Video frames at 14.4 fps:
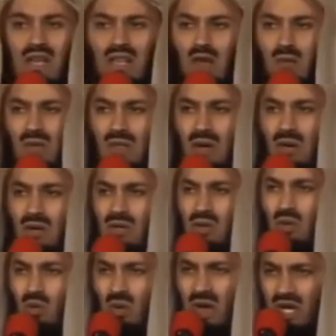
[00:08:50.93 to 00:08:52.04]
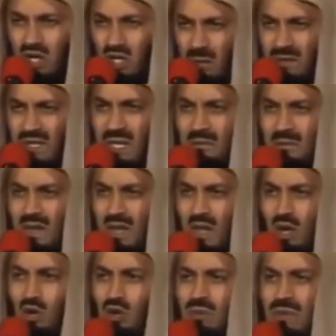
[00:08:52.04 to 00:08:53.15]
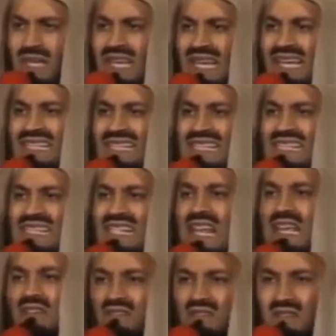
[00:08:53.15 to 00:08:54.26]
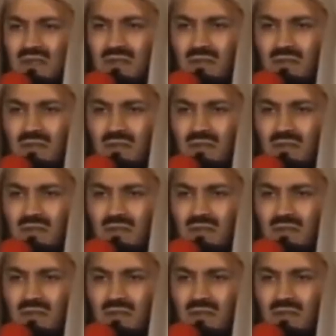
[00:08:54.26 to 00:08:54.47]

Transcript: There were those who worshipped him, whom he enslaved.